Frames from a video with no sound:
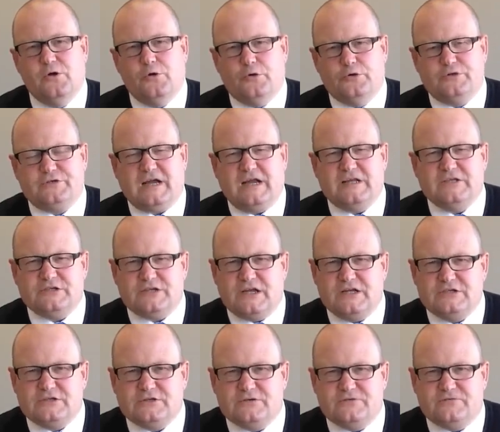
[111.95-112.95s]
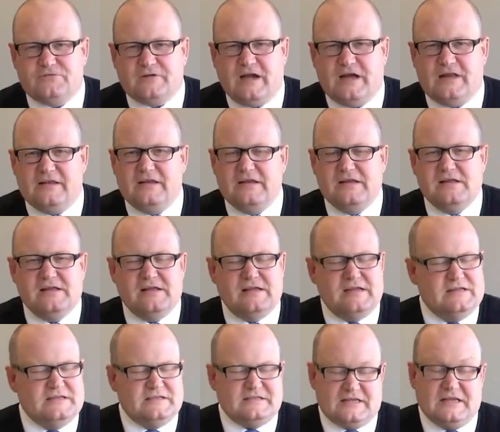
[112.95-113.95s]
or tangential fan
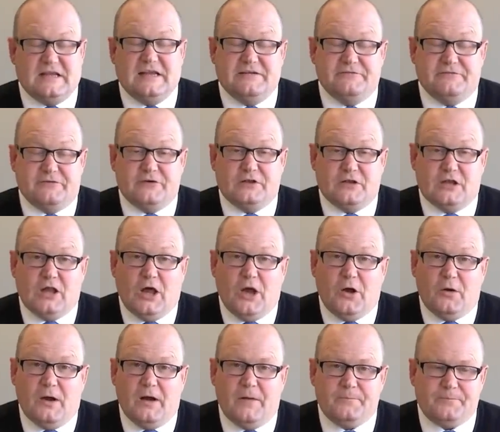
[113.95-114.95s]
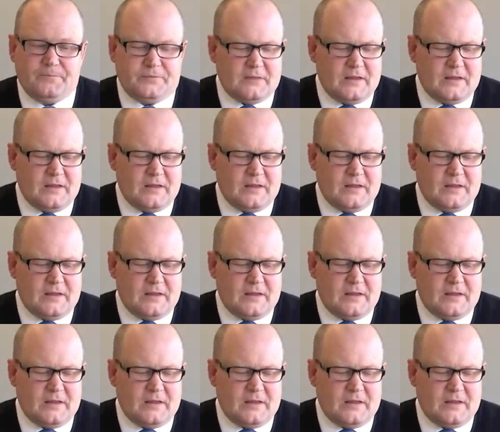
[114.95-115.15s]
is even lower.